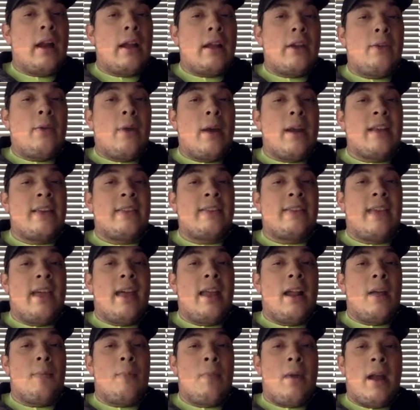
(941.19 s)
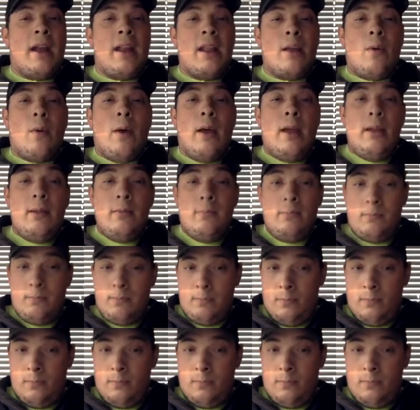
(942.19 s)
a great setup anyway,